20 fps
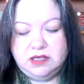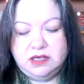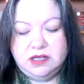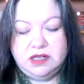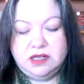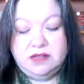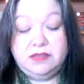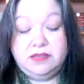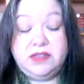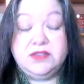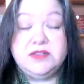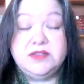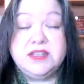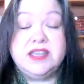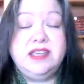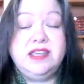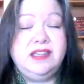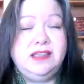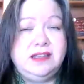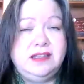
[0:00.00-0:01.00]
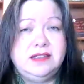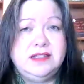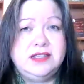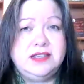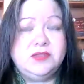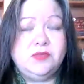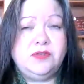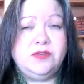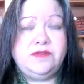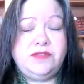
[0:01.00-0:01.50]
Those
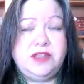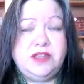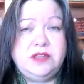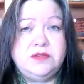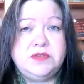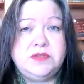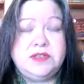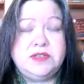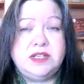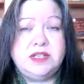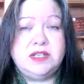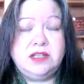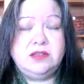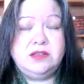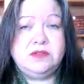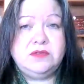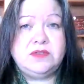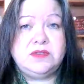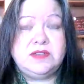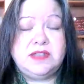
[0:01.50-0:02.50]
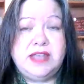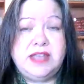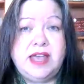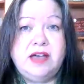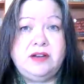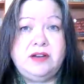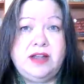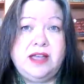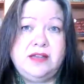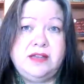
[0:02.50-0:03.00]
kids refused to use the
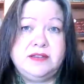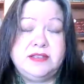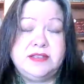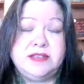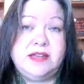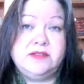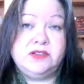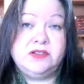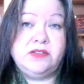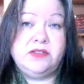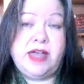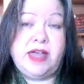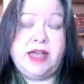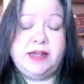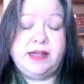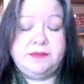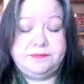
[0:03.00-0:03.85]
outhouse after that.